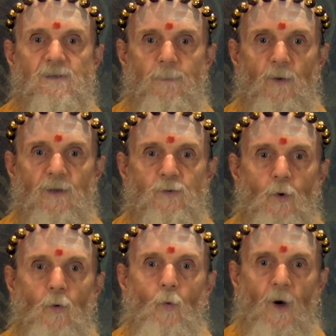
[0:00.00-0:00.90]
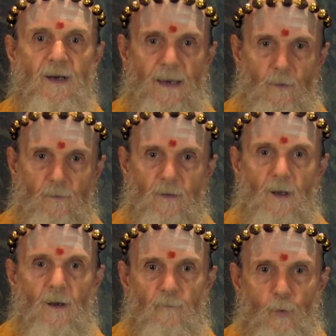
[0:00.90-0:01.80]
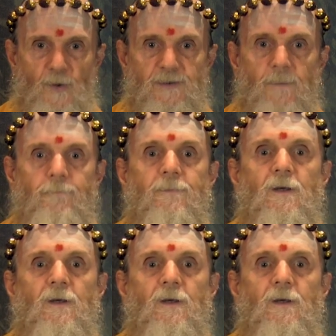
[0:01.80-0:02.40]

spiritual workout of worship,